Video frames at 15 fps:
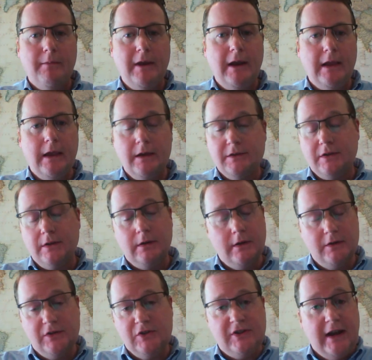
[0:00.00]
I mean, yeah, as
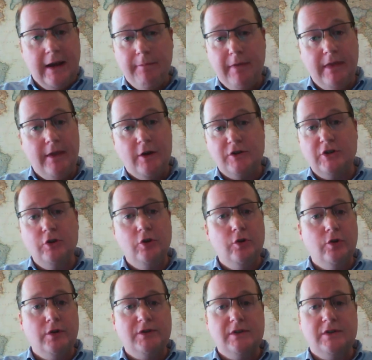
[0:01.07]
you said, I've been there
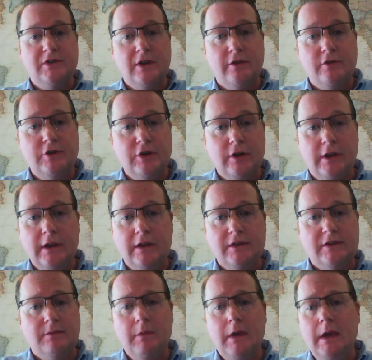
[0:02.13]
too in southern Turkey. It's